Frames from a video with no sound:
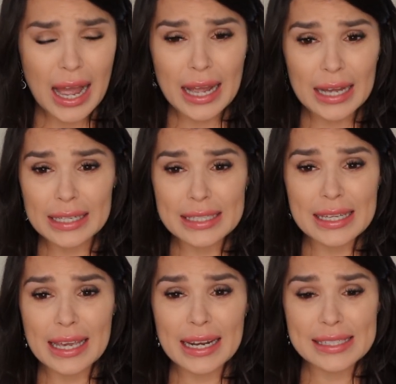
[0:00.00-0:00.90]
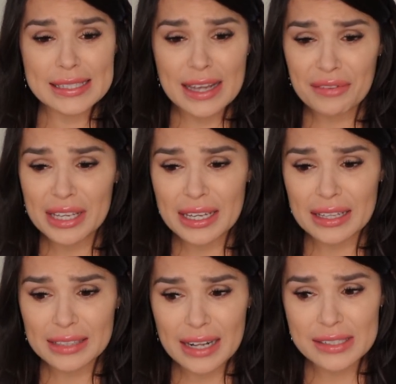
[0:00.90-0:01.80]
and it's definitely
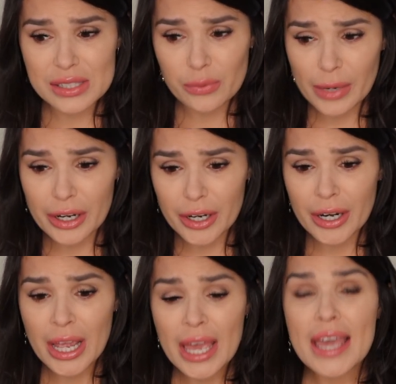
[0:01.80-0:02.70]
a lot sweeter.